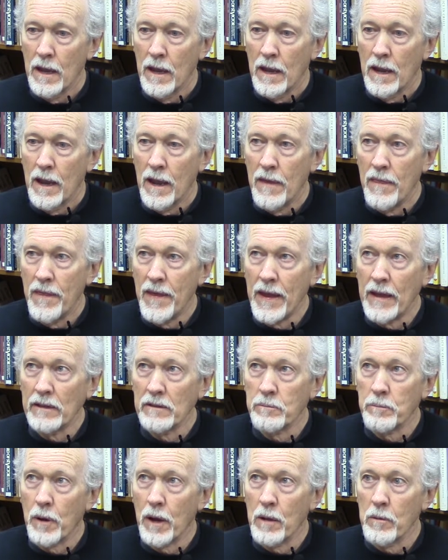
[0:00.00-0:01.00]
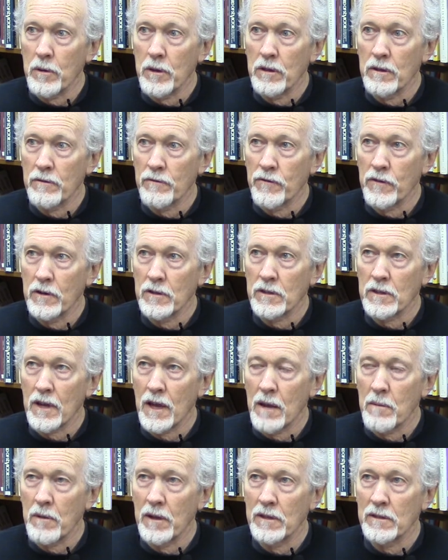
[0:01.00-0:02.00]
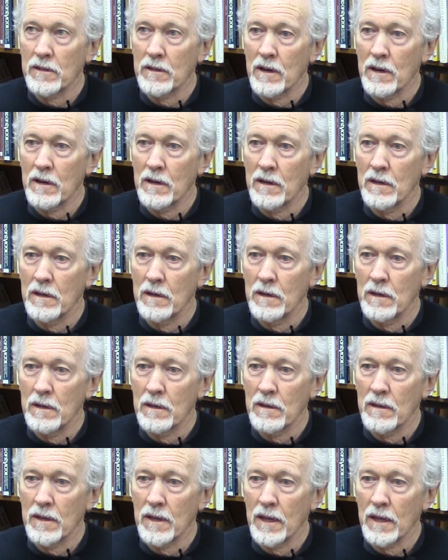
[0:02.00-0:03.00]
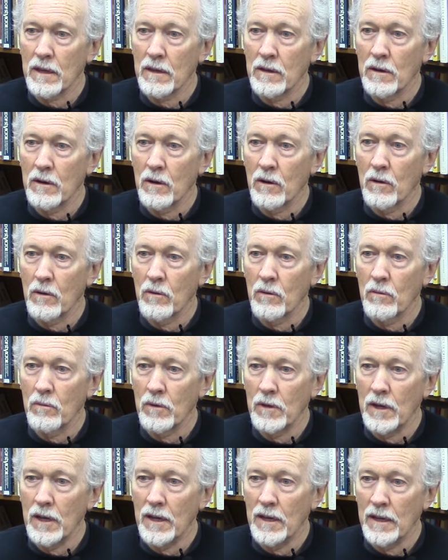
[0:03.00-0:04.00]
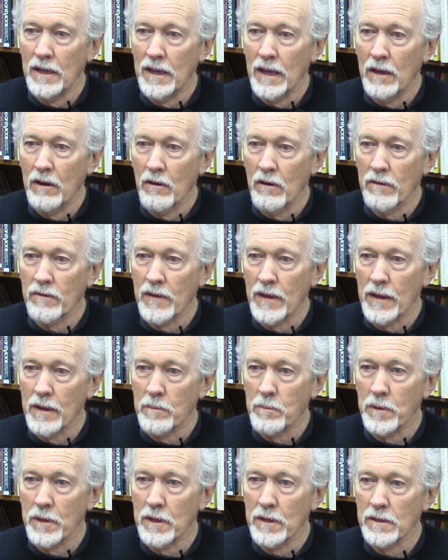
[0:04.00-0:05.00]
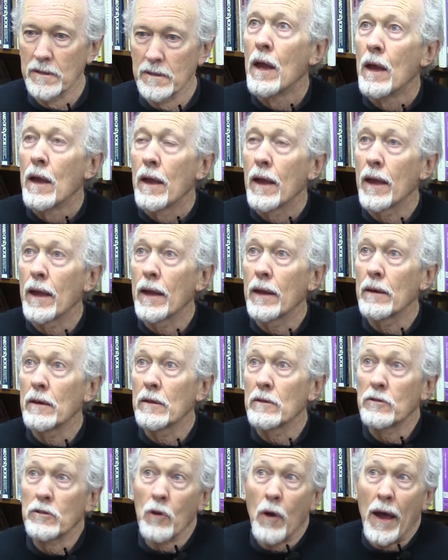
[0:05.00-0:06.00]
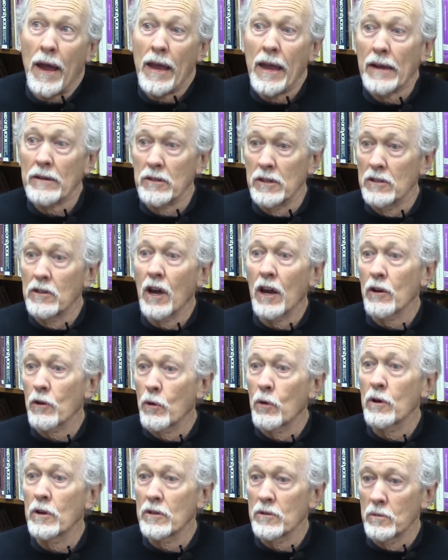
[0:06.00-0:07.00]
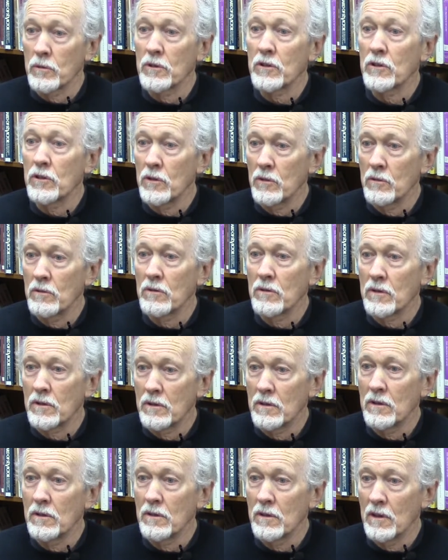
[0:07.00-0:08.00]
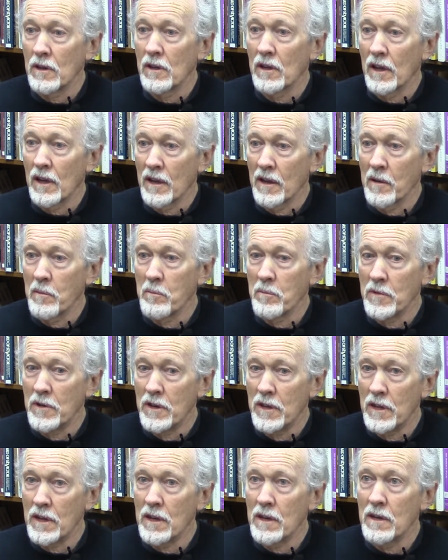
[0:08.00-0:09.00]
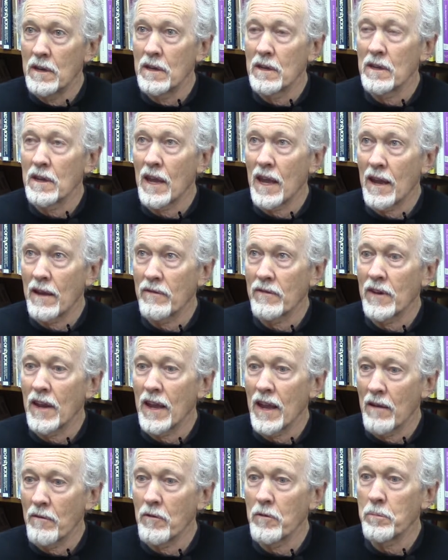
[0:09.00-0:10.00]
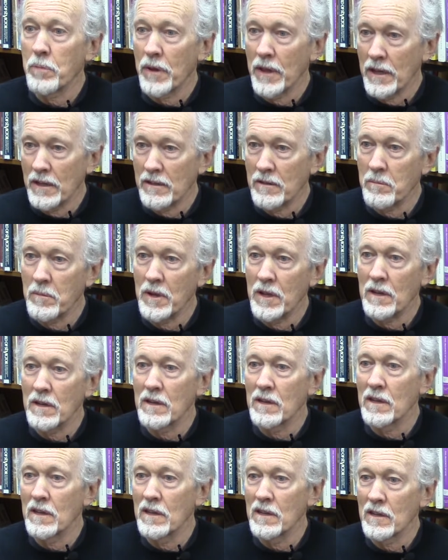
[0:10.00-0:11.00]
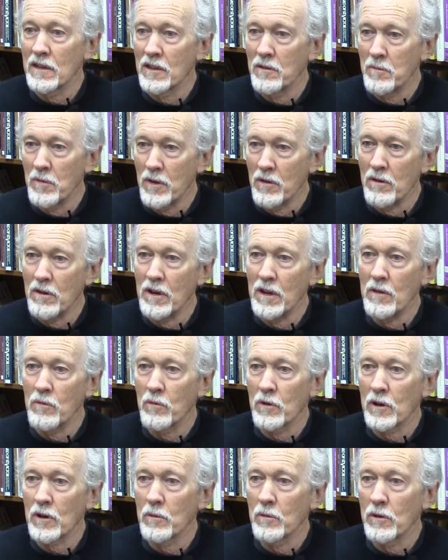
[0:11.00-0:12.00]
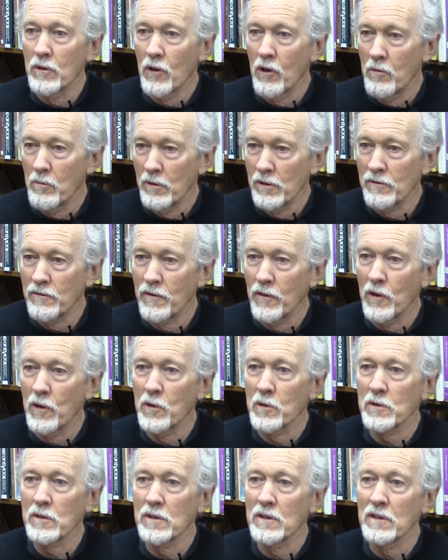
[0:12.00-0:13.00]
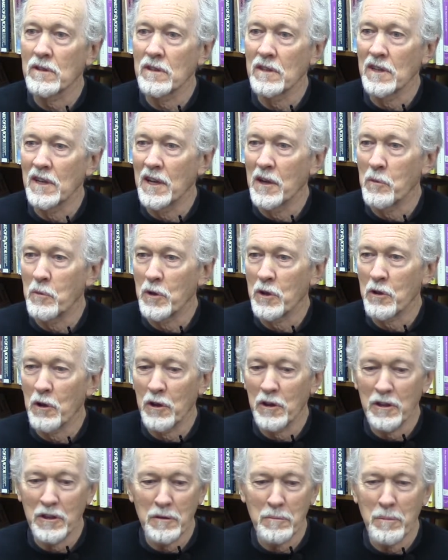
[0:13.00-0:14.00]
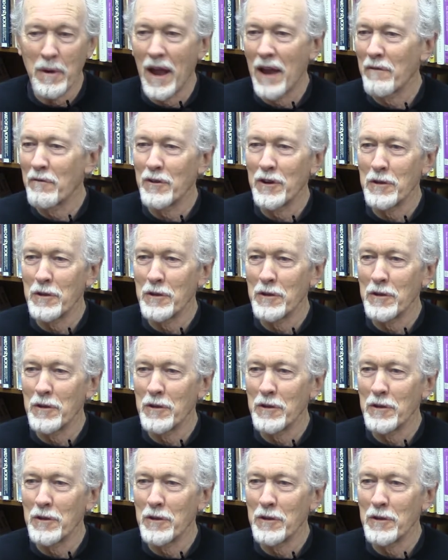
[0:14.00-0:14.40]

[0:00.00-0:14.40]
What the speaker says: And that's probably the first time I started to think, you know, we need to get off campus. And so I actually taught a course where students did have to have a placement in the community, working with homeless folks. We called it the Poverty